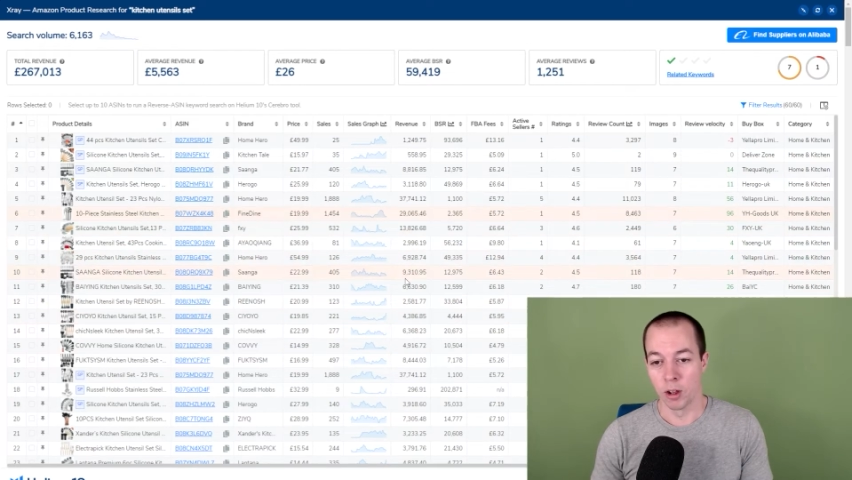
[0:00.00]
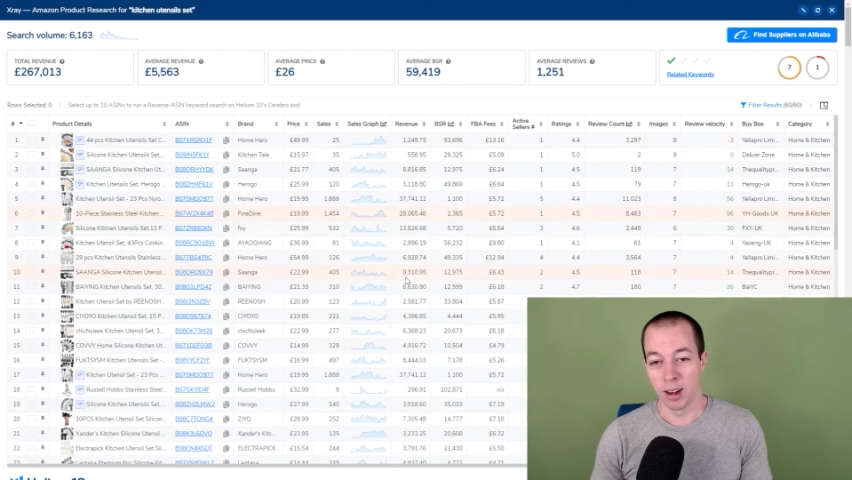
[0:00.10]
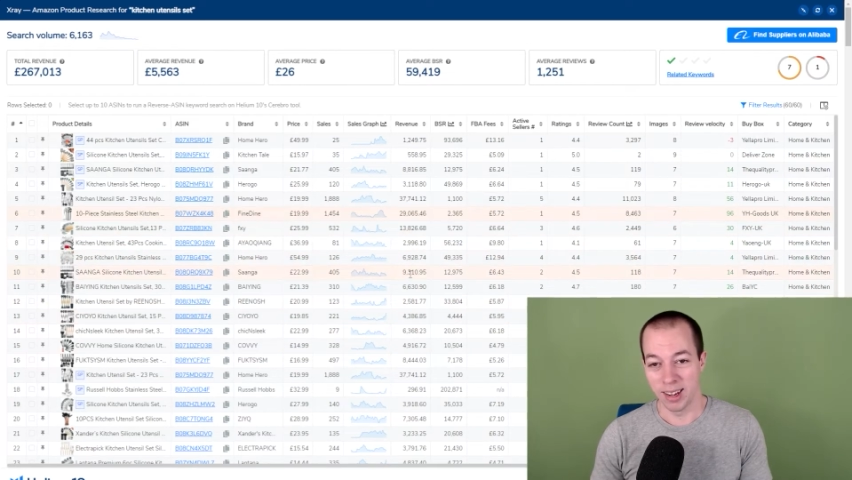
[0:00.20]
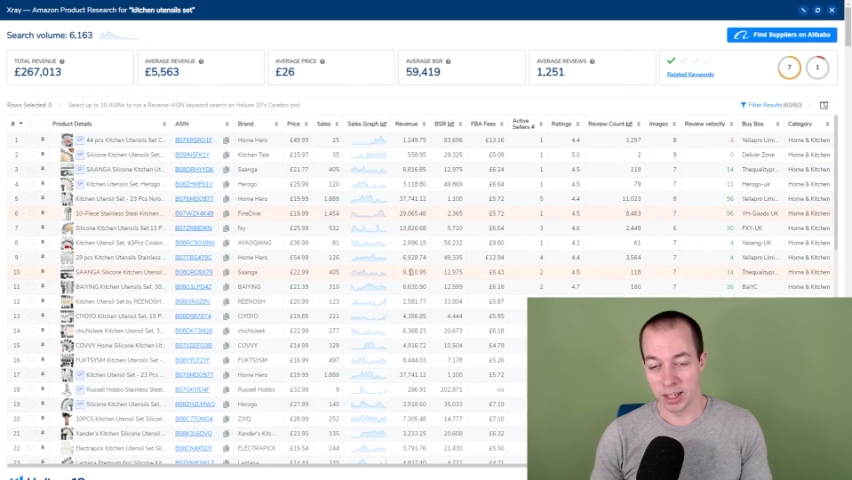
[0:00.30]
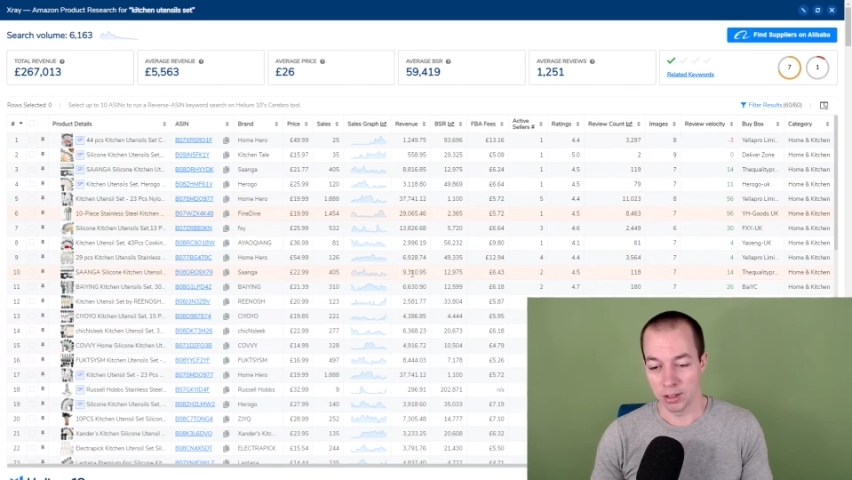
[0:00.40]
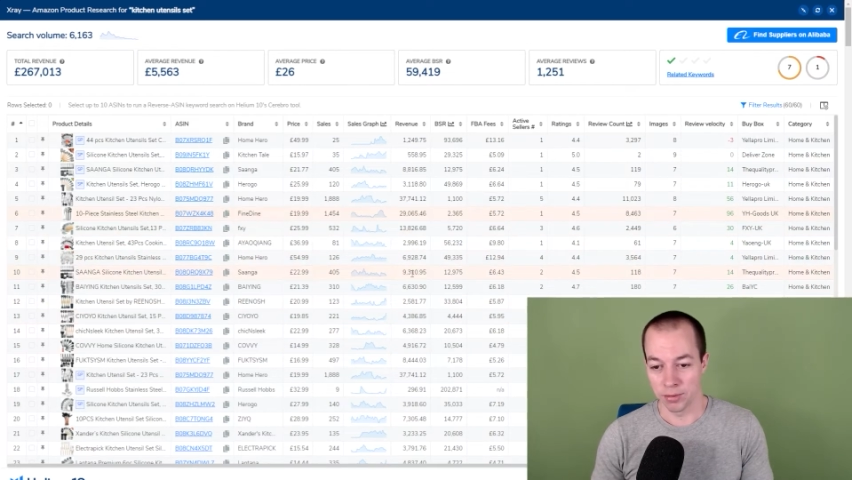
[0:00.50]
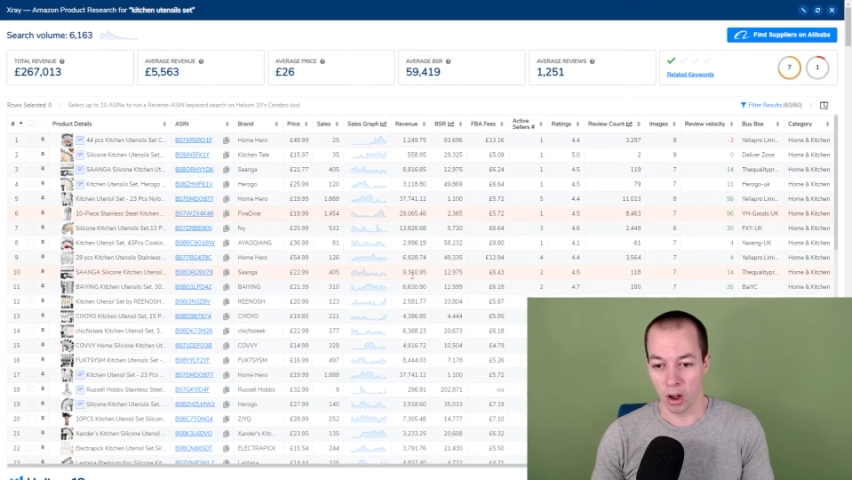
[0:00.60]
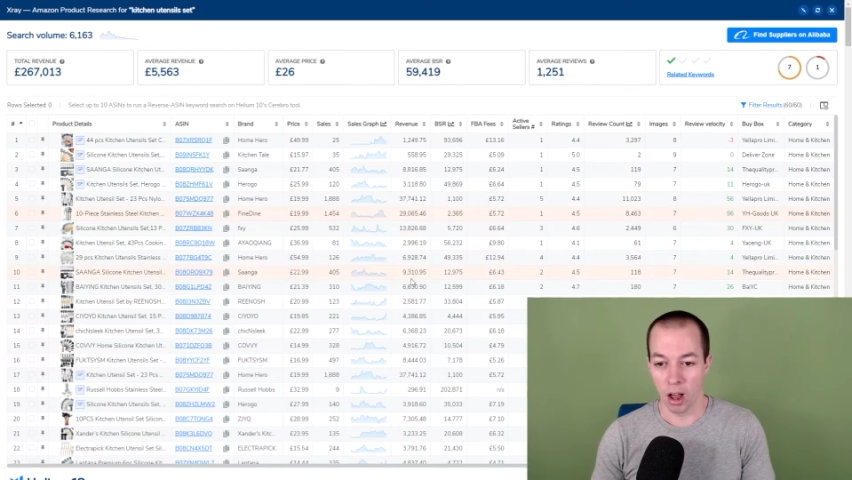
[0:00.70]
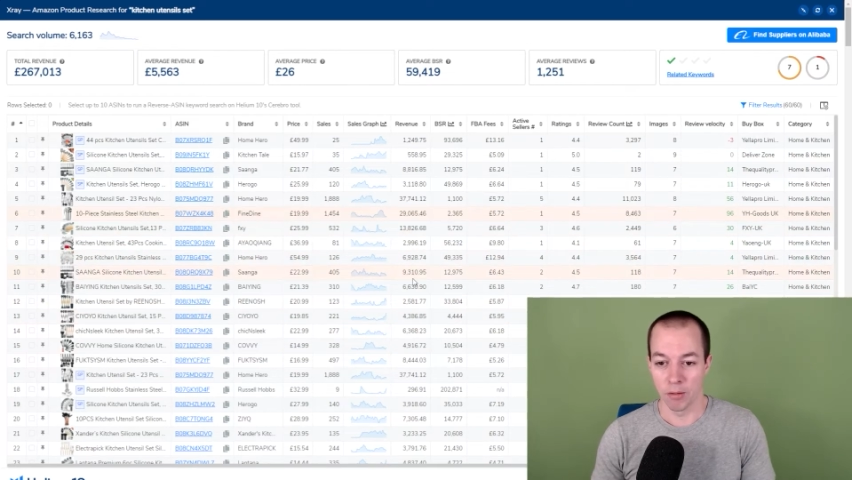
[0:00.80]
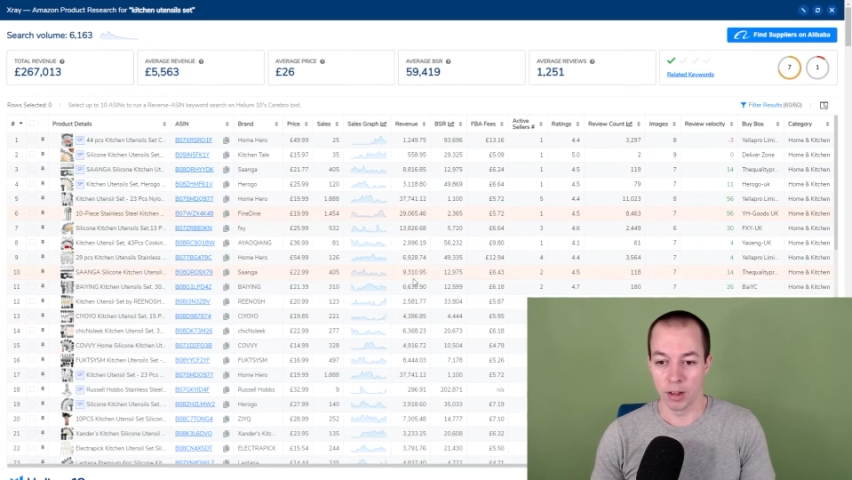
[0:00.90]
At least
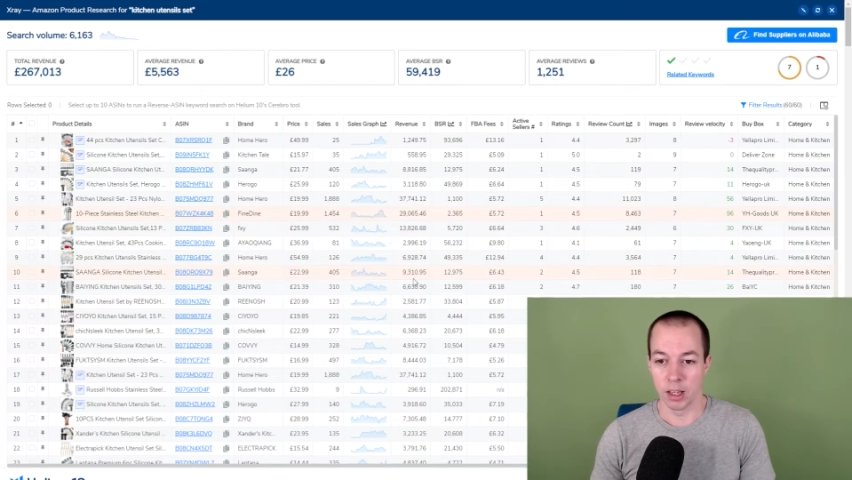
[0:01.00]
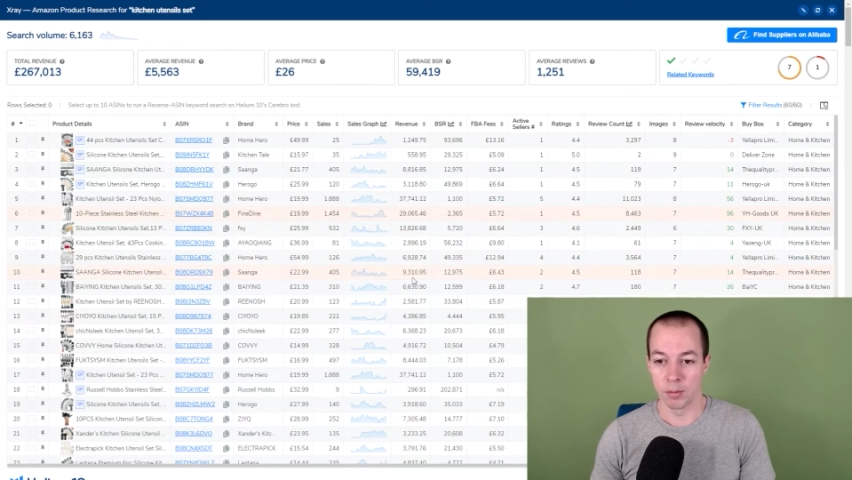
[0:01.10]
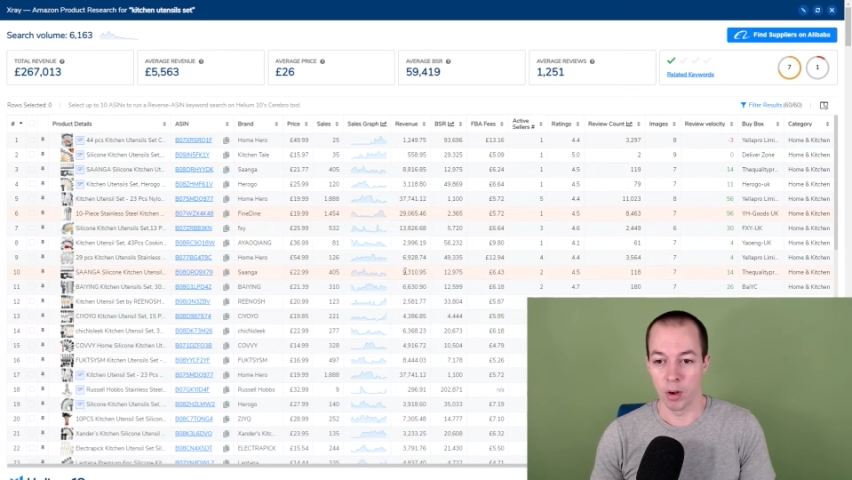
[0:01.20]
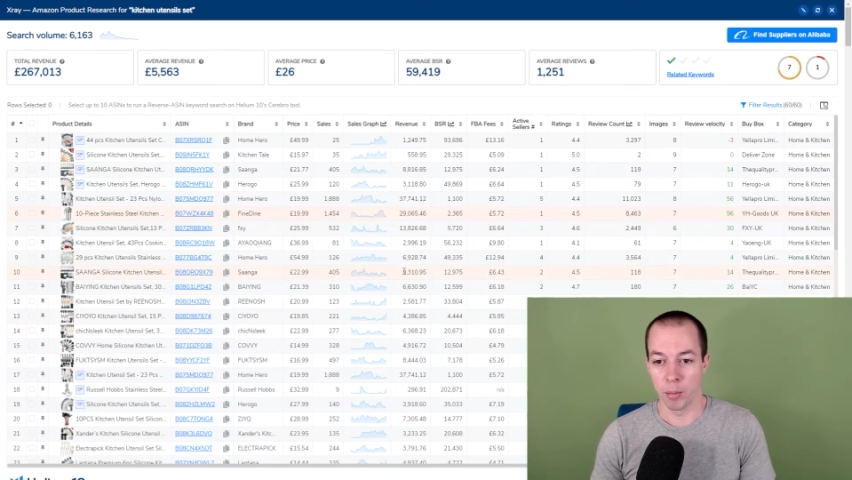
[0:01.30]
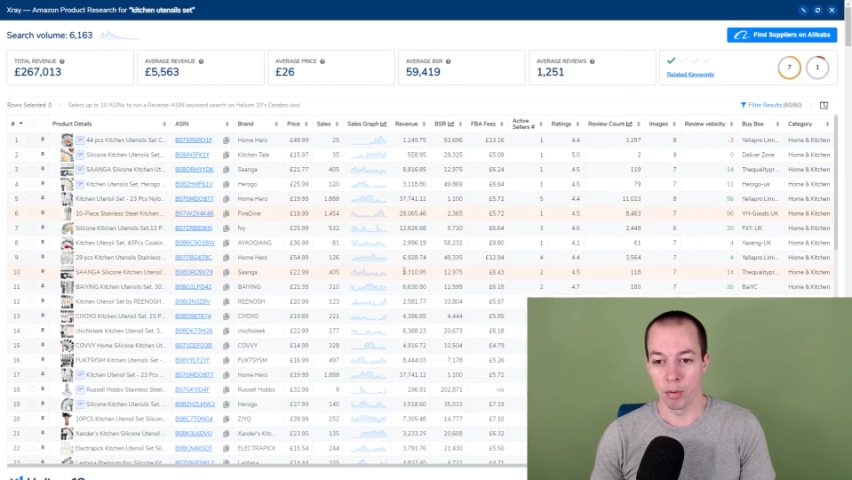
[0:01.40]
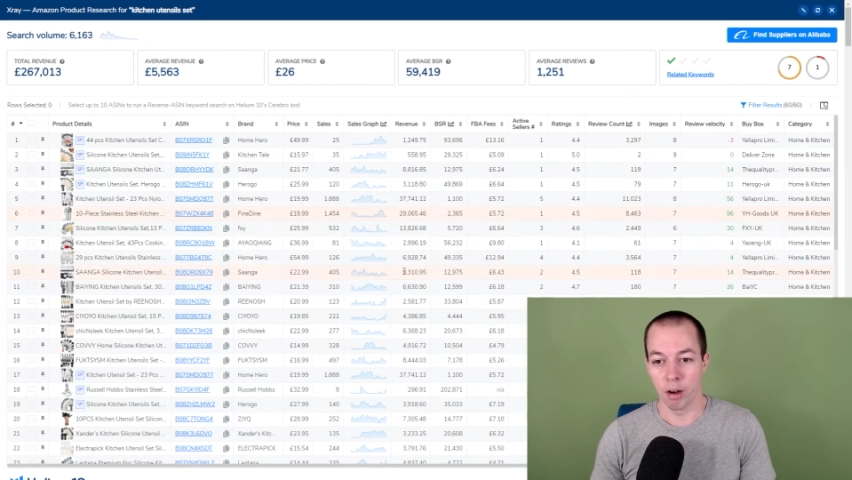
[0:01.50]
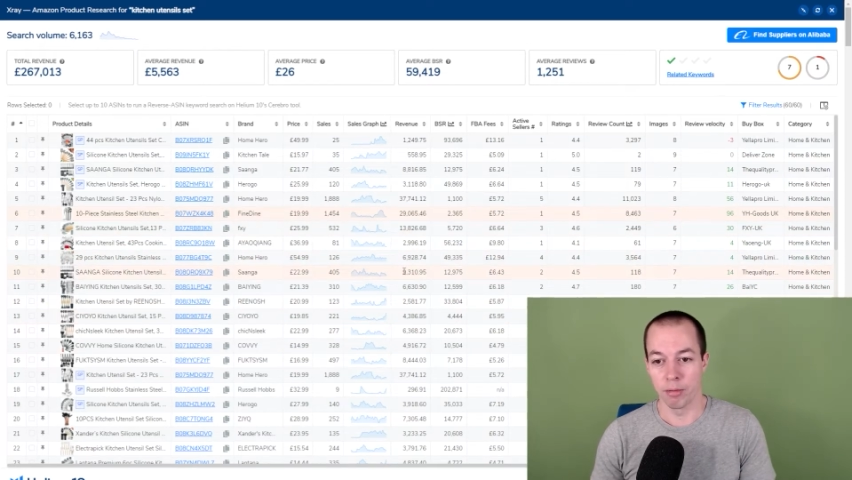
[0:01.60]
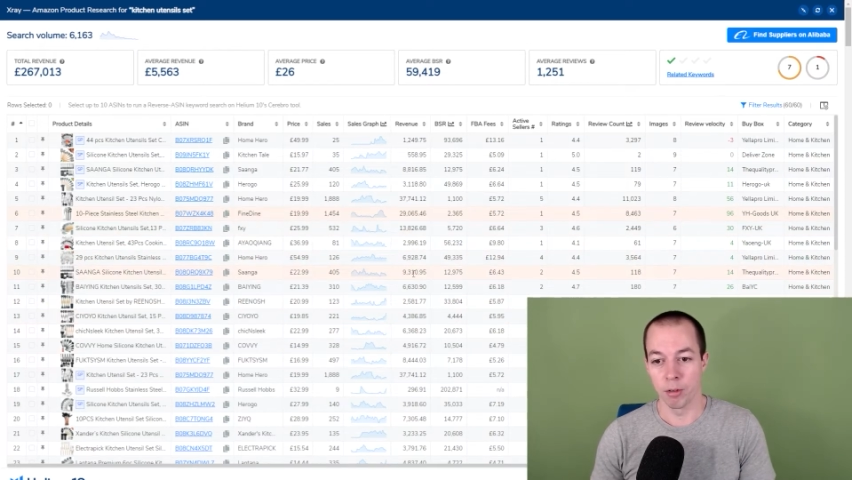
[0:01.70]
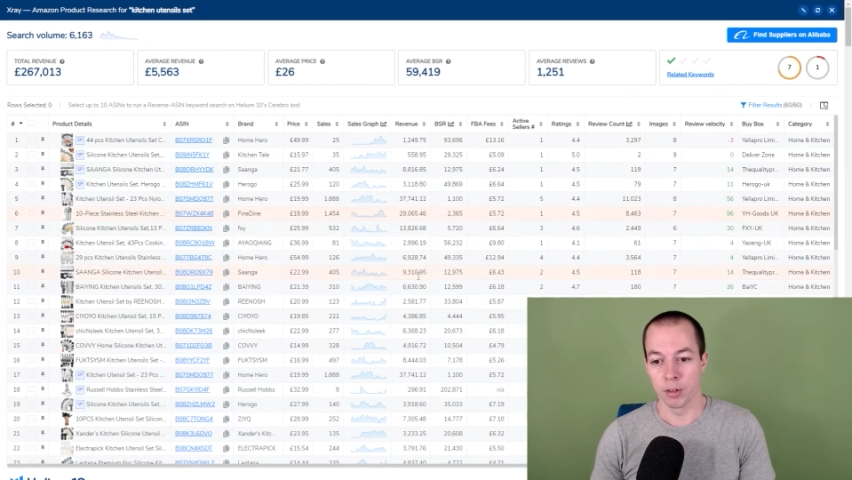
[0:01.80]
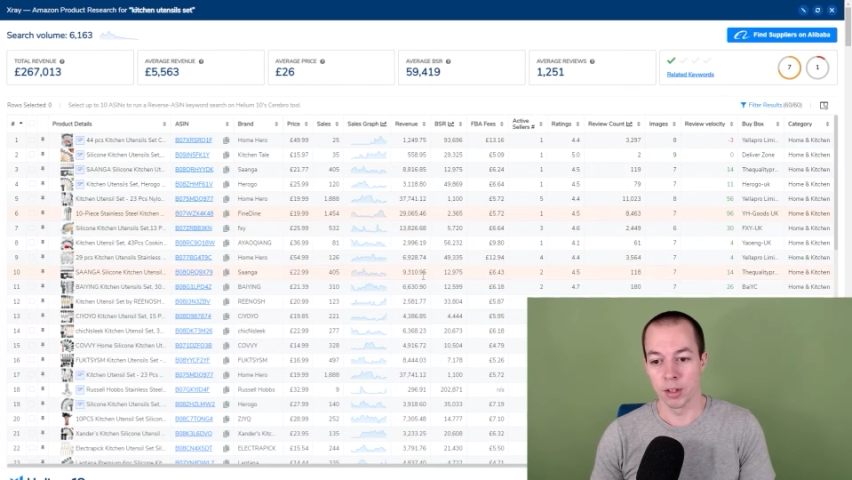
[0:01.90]
5 is my
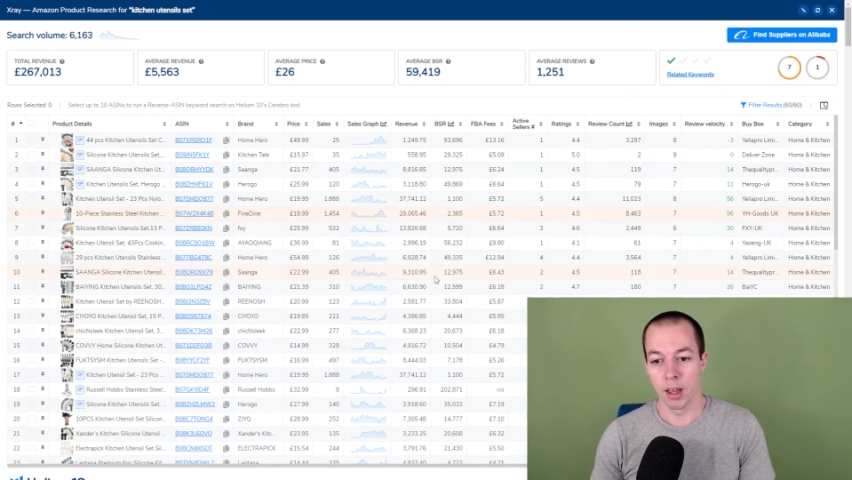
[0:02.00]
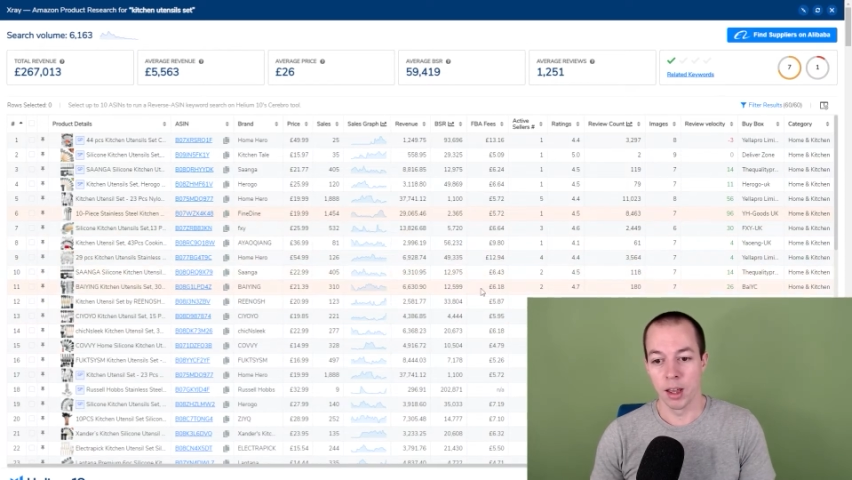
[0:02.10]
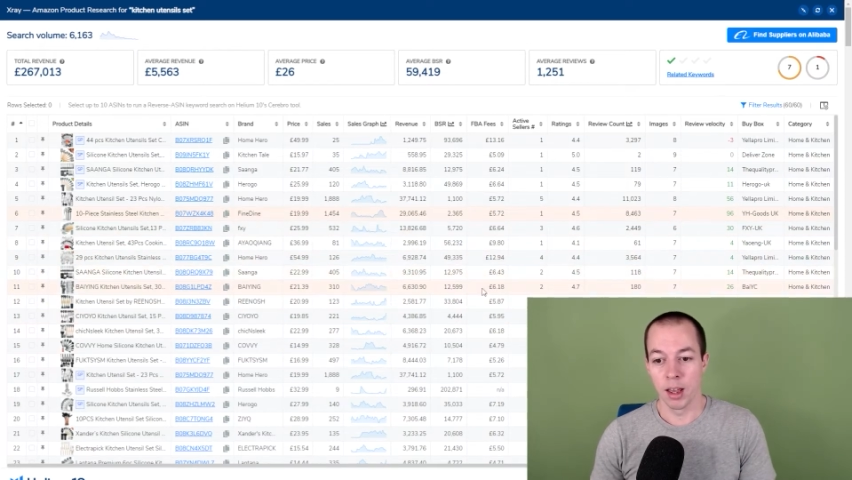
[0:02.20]
preference.